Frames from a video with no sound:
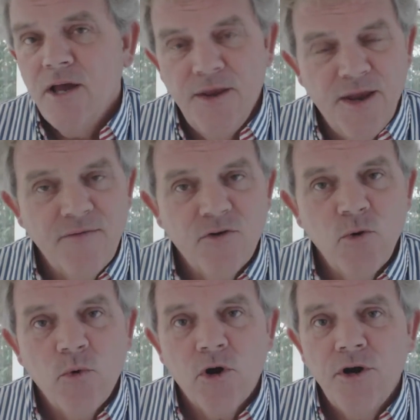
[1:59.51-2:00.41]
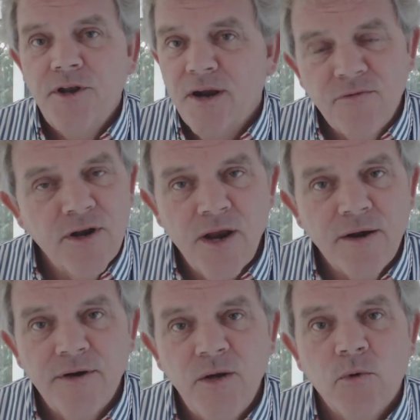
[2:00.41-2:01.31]
Never a word, never an
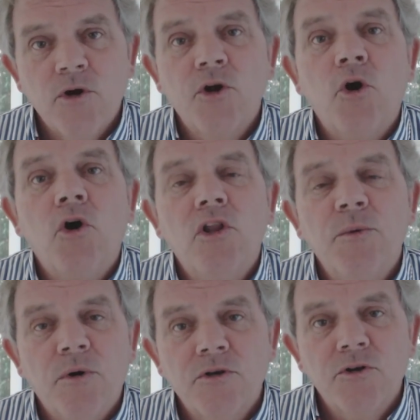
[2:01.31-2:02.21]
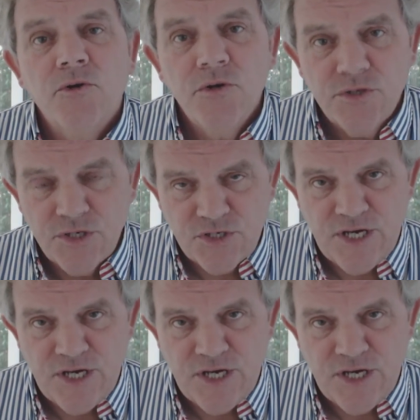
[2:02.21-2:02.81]
angry word. All they want to do is to